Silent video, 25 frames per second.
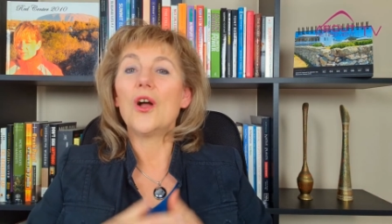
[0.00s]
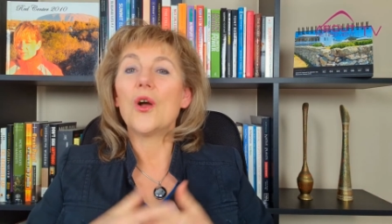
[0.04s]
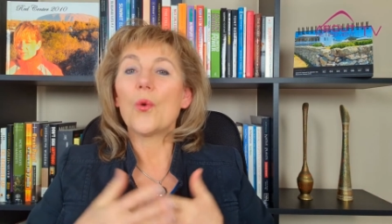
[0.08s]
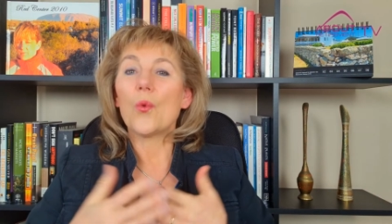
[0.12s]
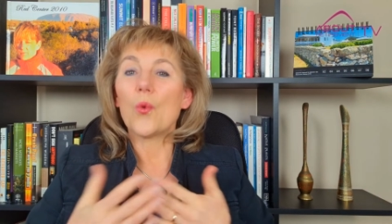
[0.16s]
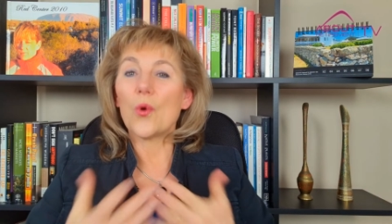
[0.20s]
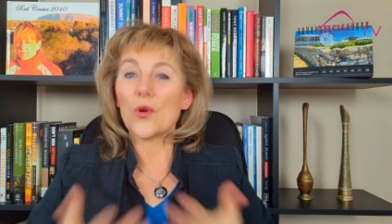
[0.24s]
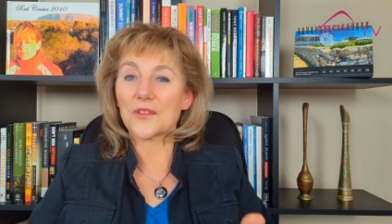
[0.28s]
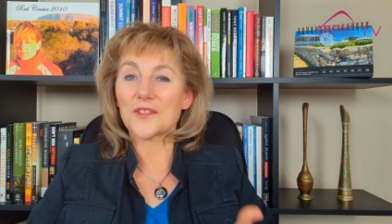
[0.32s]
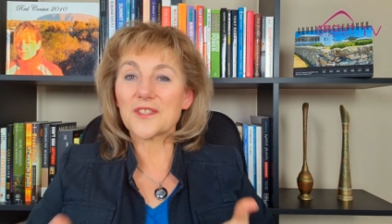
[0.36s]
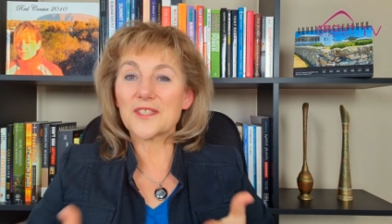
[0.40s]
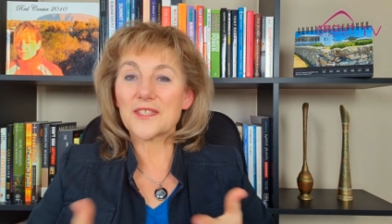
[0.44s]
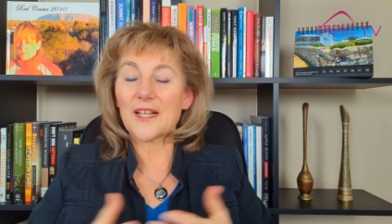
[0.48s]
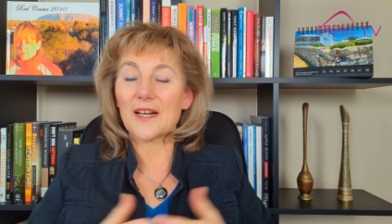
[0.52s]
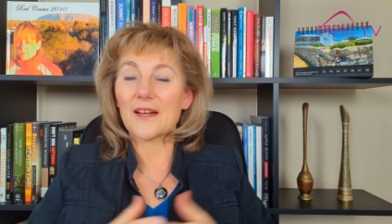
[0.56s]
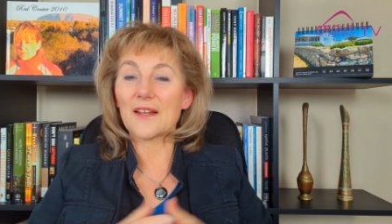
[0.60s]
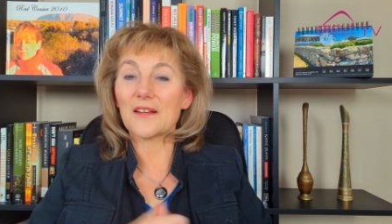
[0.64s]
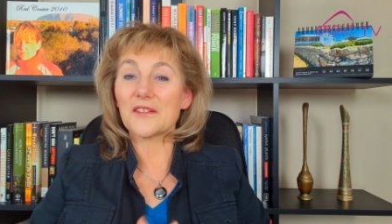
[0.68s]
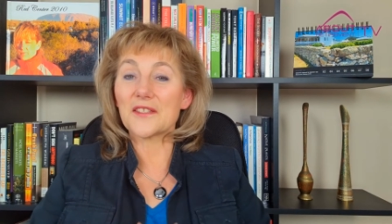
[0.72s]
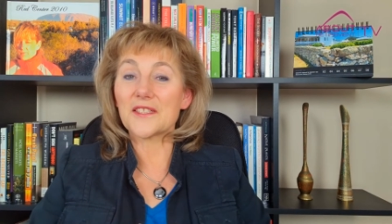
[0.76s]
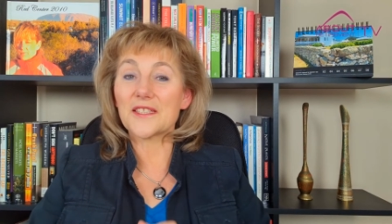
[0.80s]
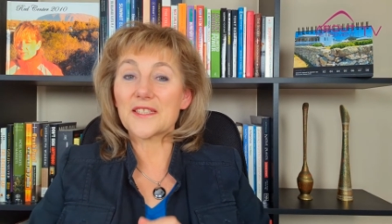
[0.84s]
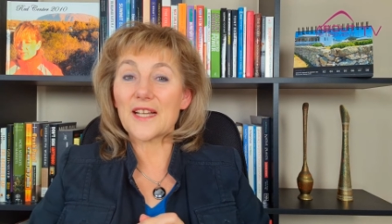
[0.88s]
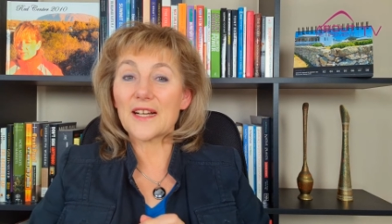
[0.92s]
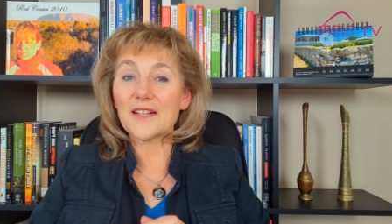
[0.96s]
what
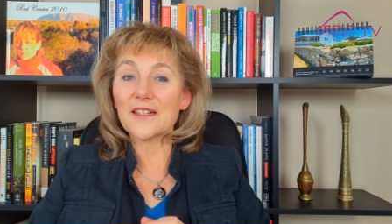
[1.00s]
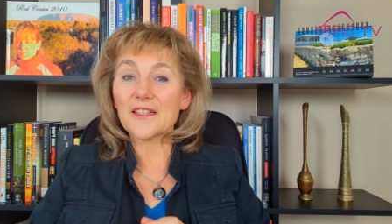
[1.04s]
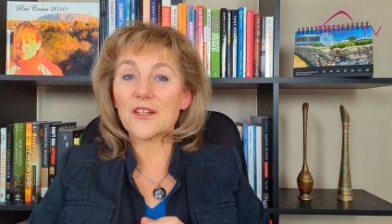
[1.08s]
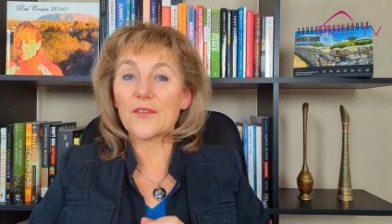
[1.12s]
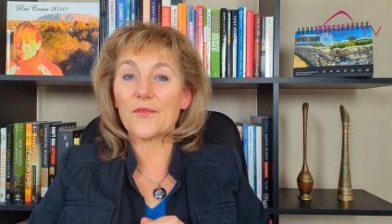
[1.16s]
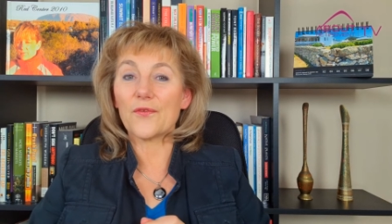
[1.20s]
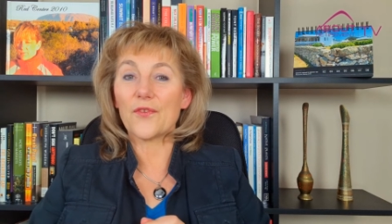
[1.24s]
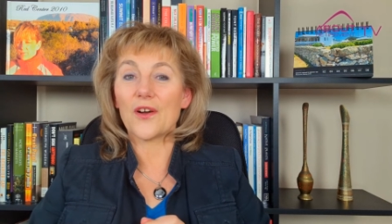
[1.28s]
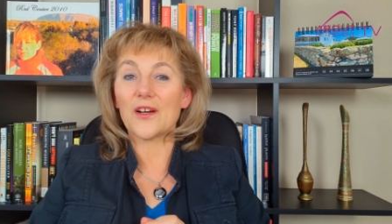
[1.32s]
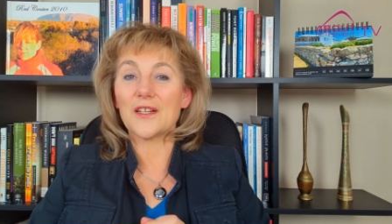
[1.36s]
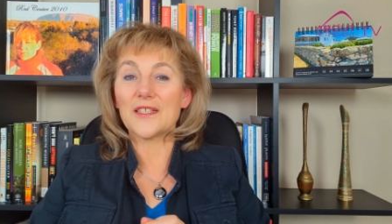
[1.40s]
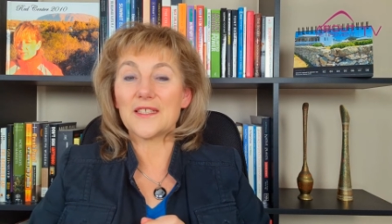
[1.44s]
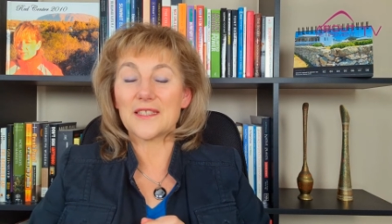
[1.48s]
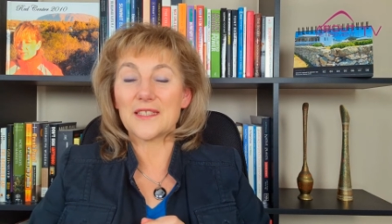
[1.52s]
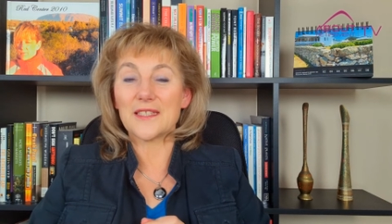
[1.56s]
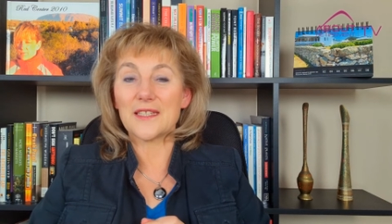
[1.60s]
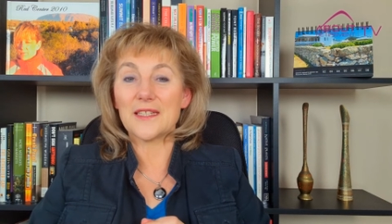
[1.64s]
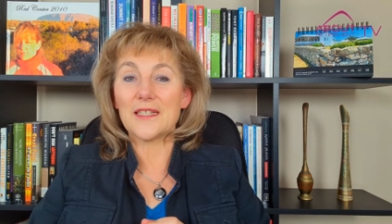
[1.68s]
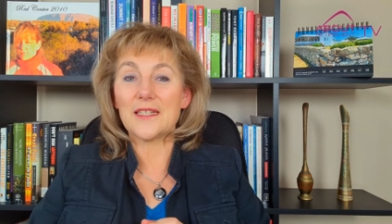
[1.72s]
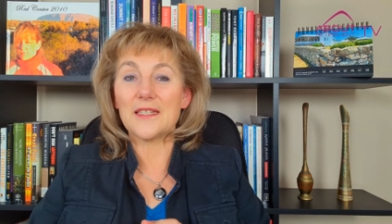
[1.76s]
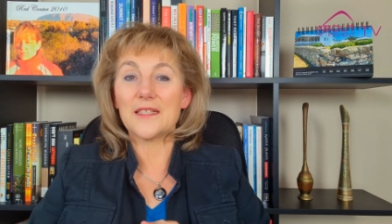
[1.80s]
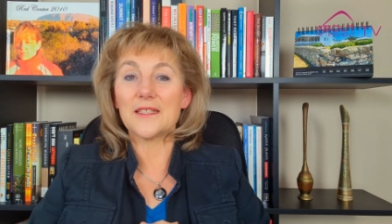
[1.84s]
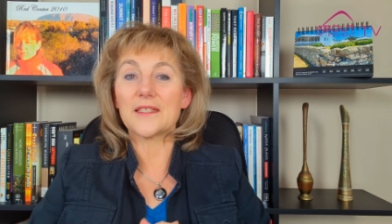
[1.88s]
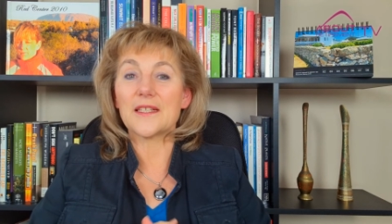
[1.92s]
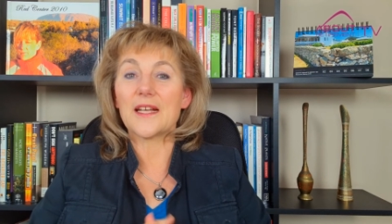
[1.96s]
salary sacrifice
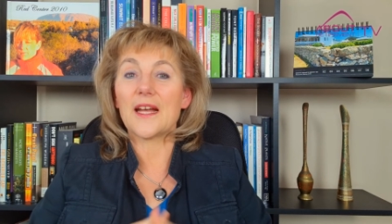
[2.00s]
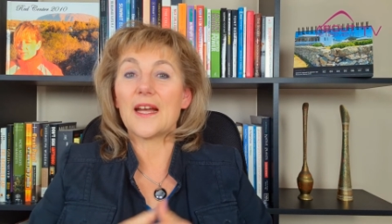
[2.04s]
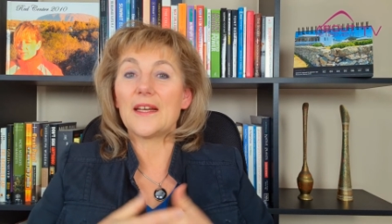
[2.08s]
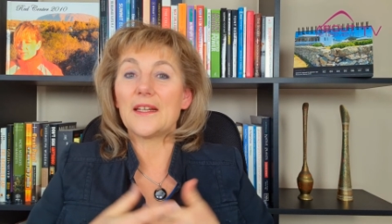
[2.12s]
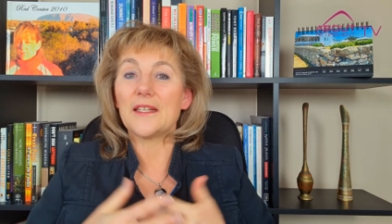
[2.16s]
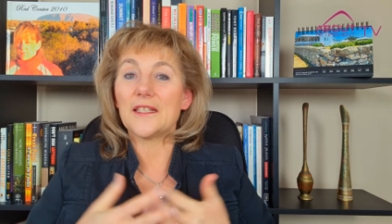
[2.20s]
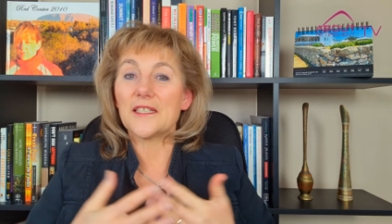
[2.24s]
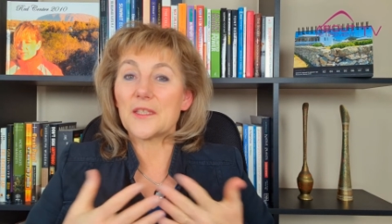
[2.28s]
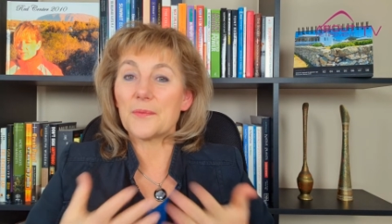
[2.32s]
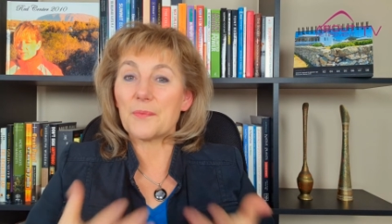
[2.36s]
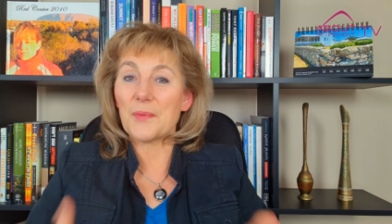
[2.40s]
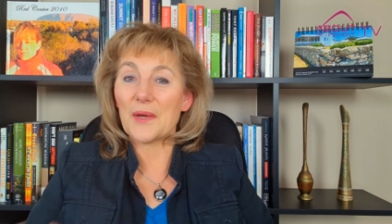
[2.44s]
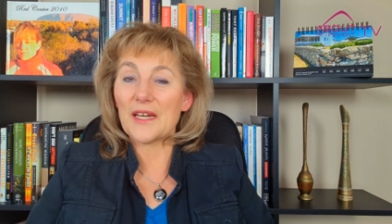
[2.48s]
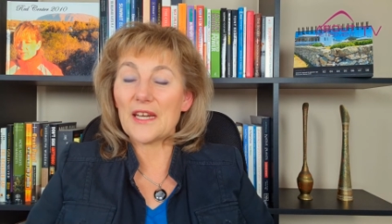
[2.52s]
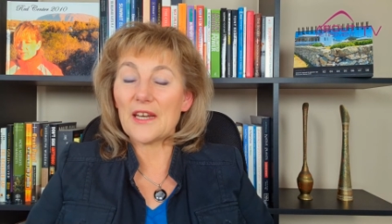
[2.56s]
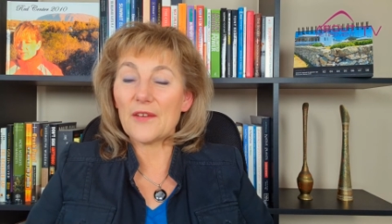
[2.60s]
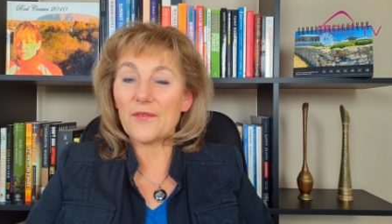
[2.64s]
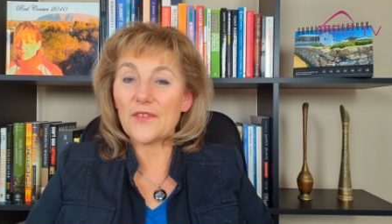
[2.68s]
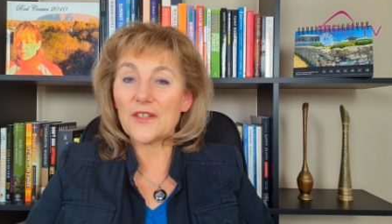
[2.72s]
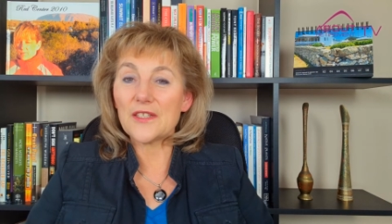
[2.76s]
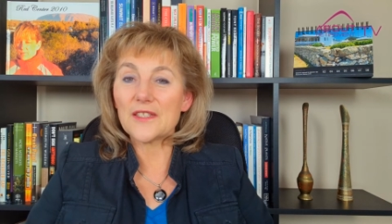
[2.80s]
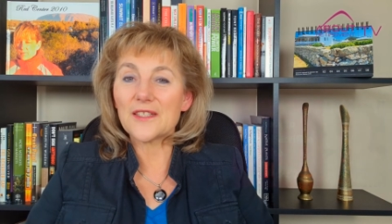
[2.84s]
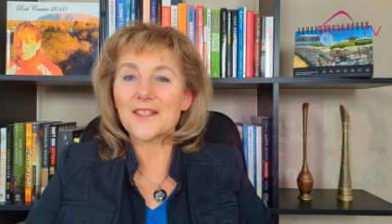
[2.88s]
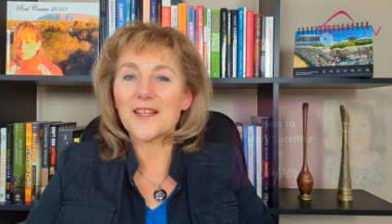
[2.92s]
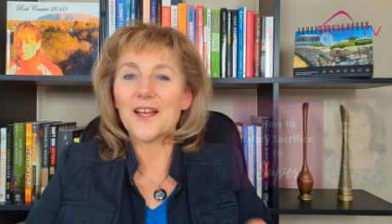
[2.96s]
is and its
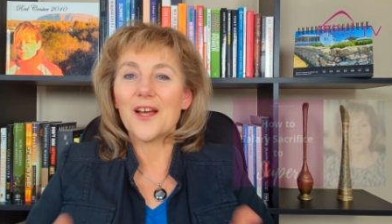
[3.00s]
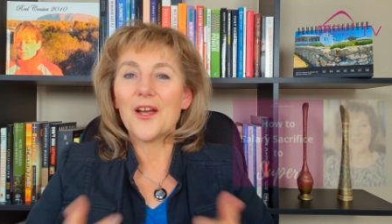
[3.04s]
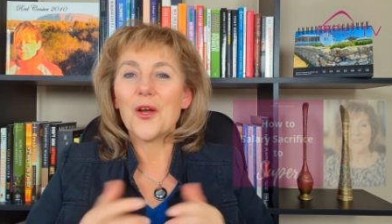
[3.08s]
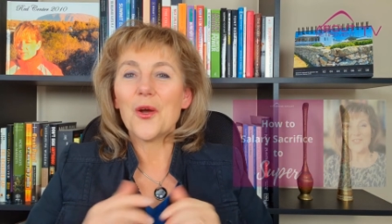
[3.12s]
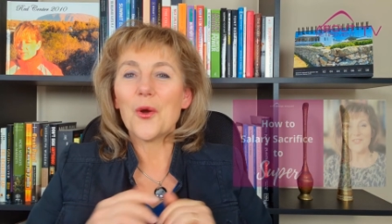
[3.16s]
benefits,